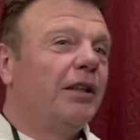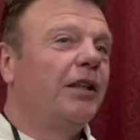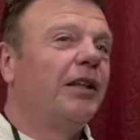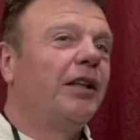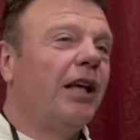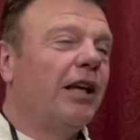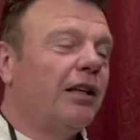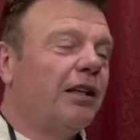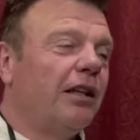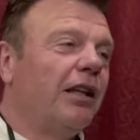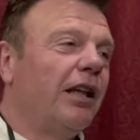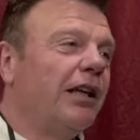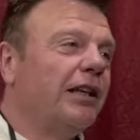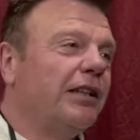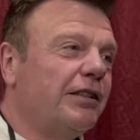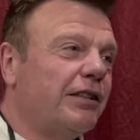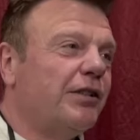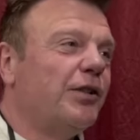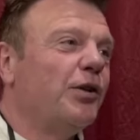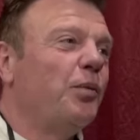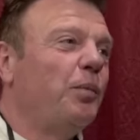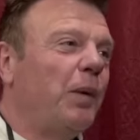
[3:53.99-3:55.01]
They can
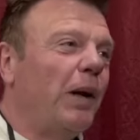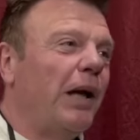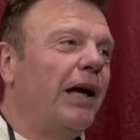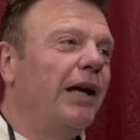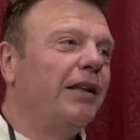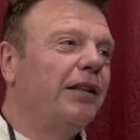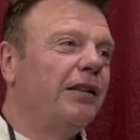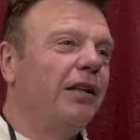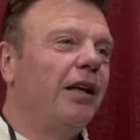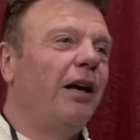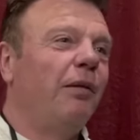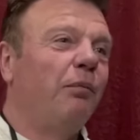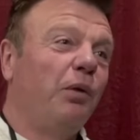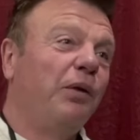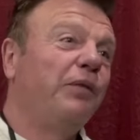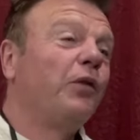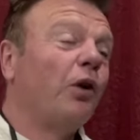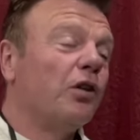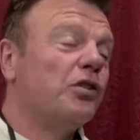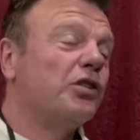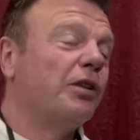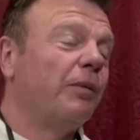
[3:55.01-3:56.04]
still play. And we've
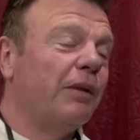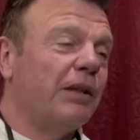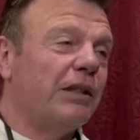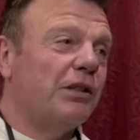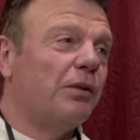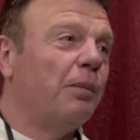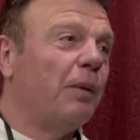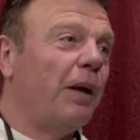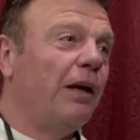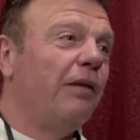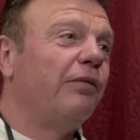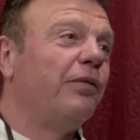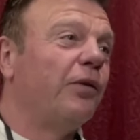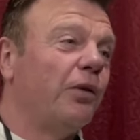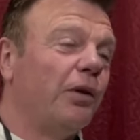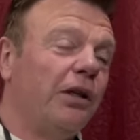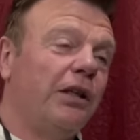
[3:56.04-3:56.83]
got something to play for.